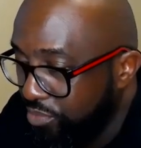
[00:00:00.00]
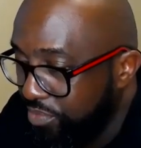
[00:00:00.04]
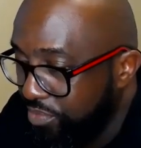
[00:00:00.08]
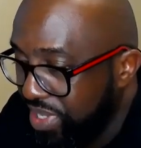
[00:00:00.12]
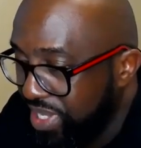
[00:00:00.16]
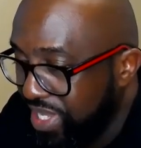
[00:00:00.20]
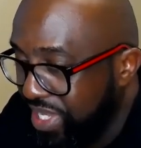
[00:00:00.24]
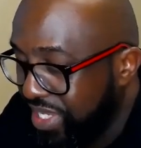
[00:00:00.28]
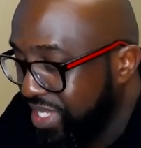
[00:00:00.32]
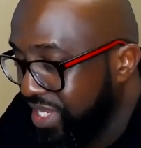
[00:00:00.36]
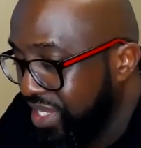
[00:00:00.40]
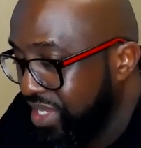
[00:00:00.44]

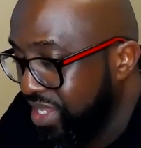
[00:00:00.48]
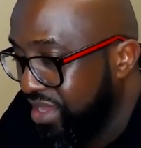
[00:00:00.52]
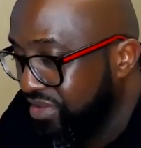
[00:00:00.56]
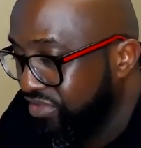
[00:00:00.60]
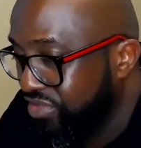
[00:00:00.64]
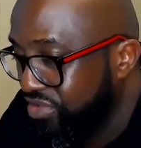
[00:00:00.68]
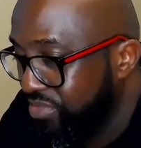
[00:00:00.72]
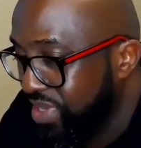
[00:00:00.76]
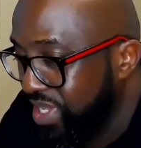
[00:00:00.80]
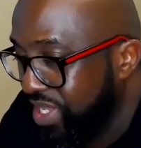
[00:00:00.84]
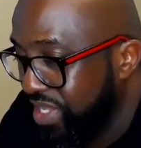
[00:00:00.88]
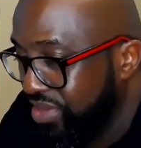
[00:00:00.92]
beg the
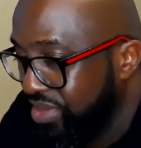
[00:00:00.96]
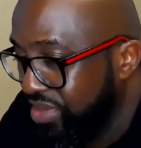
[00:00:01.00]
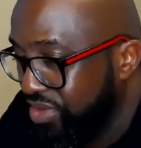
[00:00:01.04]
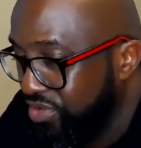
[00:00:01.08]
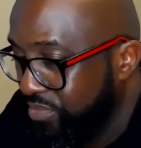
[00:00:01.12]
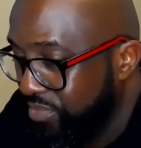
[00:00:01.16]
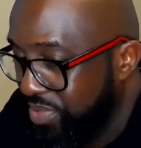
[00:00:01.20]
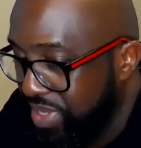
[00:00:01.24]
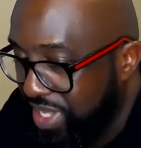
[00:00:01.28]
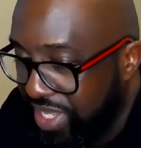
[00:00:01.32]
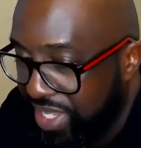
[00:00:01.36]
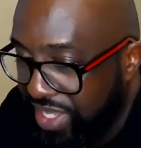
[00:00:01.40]
government or
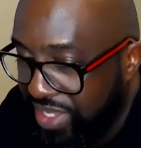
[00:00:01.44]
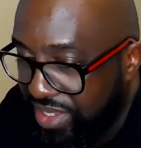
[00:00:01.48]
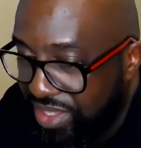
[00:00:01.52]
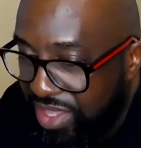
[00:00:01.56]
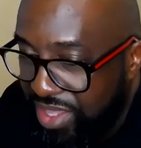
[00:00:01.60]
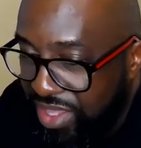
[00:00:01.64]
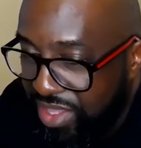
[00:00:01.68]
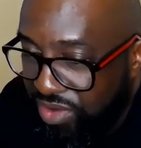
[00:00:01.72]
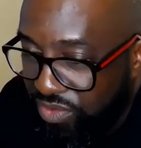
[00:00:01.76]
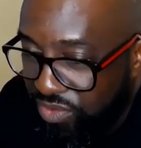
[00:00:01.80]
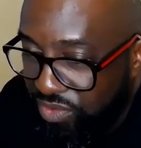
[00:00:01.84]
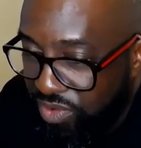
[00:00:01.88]
beg
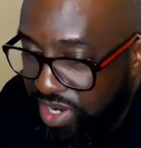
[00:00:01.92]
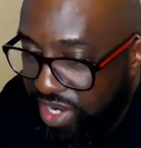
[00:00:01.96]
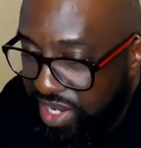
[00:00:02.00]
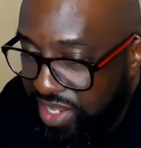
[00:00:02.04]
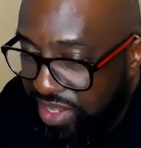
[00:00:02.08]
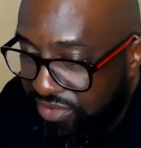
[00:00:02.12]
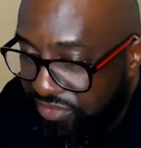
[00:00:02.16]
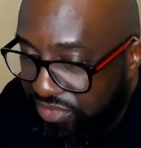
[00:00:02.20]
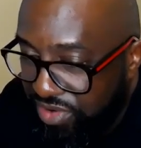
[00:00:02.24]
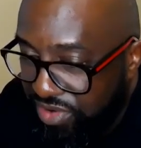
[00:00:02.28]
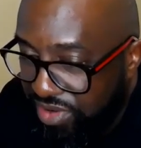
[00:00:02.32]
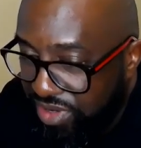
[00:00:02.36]

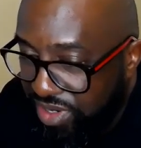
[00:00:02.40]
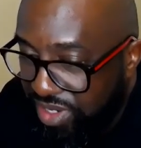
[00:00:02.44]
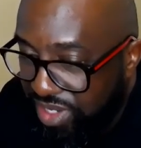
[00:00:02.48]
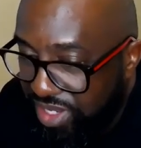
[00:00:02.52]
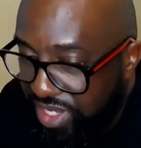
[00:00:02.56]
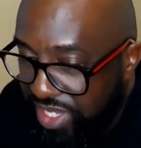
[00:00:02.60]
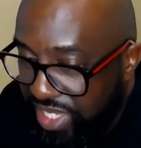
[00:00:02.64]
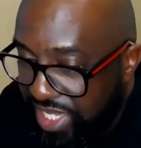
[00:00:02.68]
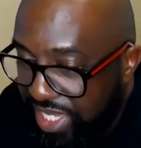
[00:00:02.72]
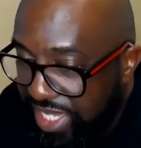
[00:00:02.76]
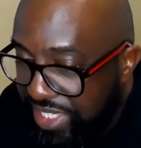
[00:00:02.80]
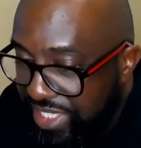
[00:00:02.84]
whatever
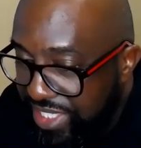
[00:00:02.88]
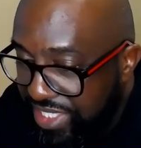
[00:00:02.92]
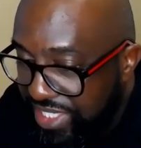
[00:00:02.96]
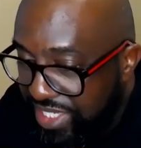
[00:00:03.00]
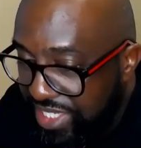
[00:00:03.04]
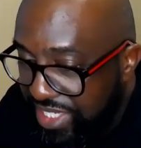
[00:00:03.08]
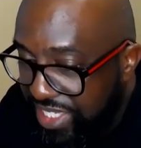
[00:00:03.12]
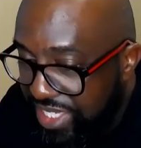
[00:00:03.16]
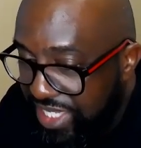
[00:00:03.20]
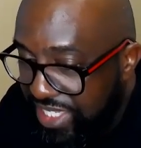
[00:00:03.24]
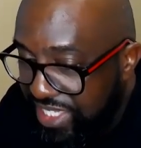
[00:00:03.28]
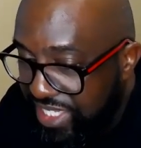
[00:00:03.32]
entity
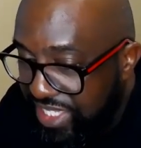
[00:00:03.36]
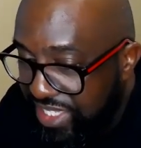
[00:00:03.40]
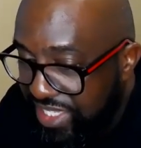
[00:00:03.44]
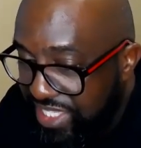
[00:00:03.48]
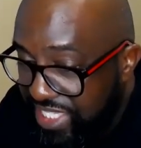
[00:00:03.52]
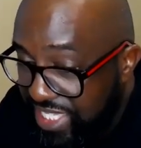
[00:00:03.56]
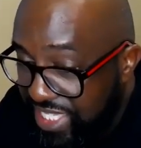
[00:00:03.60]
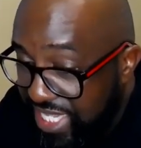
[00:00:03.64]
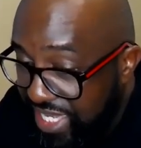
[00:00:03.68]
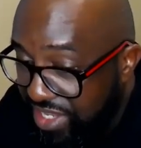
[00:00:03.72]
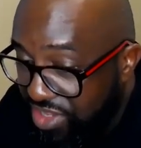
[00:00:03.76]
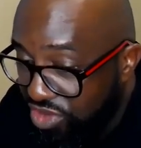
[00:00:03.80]
that's
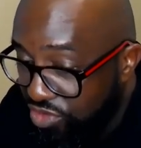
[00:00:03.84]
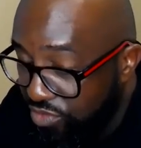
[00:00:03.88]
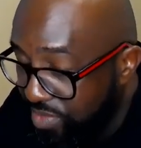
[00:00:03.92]
sending you